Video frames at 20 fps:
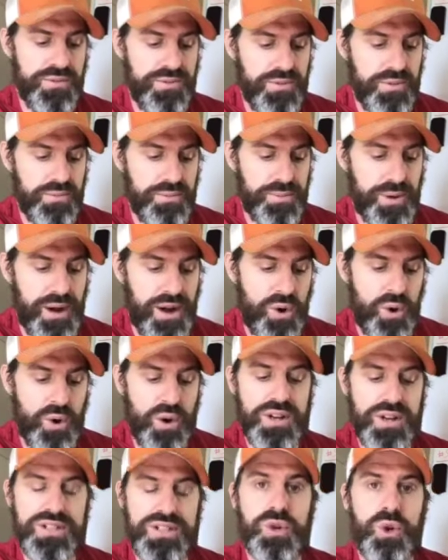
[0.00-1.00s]

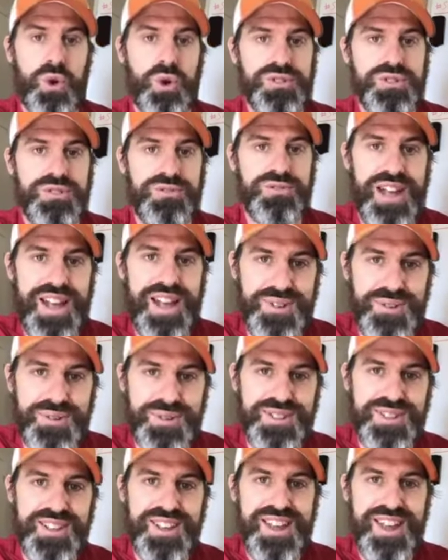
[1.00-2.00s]
priorities, goals, and
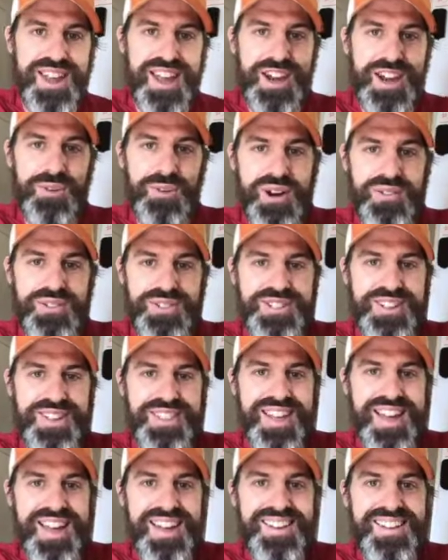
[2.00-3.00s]
values. Anyone ever done
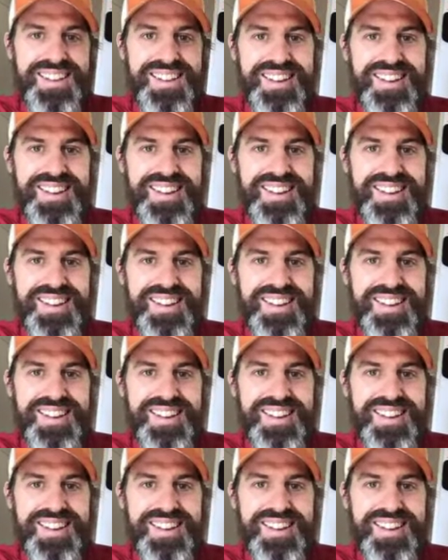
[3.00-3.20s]
that?